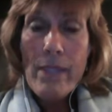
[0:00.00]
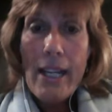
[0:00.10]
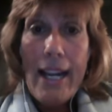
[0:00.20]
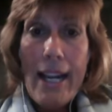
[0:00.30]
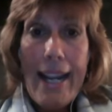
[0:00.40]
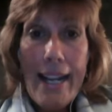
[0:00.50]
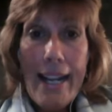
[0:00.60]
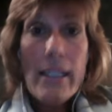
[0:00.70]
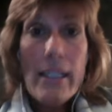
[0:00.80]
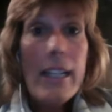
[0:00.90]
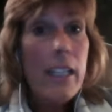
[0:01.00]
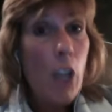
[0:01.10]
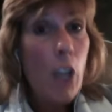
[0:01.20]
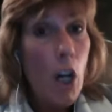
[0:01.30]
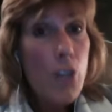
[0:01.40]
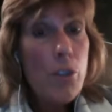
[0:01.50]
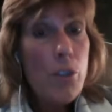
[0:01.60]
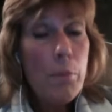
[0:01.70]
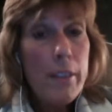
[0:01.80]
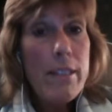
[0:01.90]
And it also
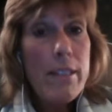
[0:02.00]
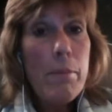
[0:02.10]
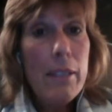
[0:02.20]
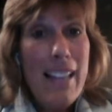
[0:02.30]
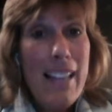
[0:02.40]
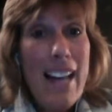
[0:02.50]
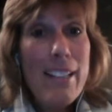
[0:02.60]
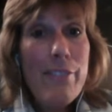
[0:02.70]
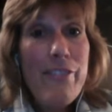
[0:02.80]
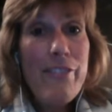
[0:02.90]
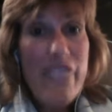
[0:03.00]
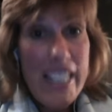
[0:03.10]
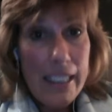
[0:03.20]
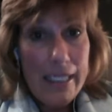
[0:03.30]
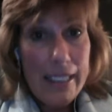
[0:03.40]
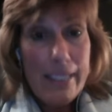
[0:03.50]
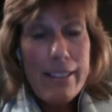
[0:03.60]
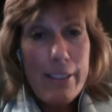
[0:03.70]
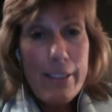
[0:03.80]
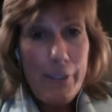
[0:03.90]
brings up a lot of
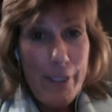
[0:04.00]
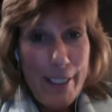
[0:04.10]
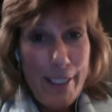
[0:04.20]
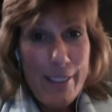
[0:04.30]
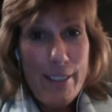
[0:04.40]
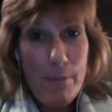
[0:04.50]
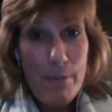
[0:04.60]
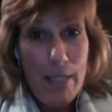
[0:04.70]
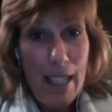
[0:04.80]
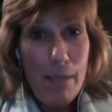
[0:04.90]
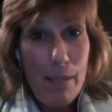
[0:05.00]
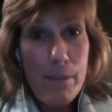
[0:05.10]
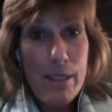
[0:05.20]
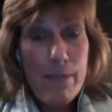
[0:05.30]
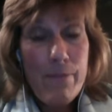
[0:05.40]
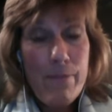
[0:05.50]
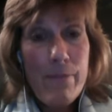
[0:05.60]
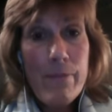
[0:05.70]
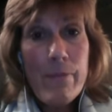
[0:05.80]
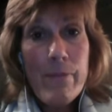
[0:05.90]
feelings to feel sometimes,
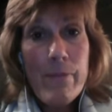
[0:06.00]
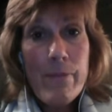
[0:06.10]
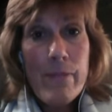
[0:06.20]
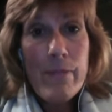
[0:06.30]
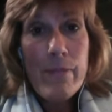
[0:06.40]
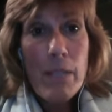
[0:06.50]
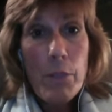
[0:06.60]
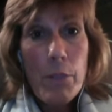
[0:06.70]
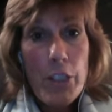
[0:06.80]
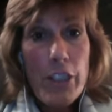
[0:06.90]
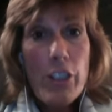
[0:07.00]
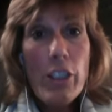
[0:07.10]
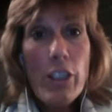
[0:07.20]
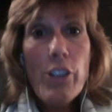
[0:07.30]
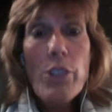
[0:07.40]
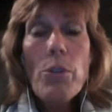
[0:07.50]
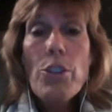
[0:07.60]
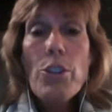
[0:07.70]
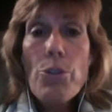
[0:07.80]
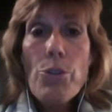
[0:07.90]
particularly where
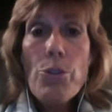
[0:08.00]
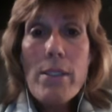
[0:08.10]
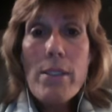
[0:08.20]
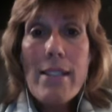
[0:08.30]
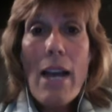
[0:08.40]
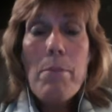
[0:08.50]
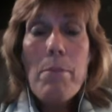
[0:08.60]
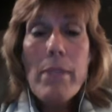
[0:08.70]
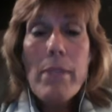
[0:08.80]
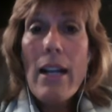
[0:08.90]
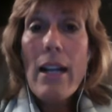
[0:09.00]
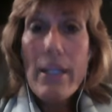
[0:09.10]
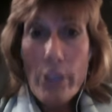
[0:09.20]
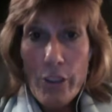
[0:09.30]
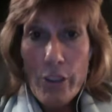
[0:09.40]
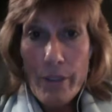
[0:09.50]
truth was not being honored.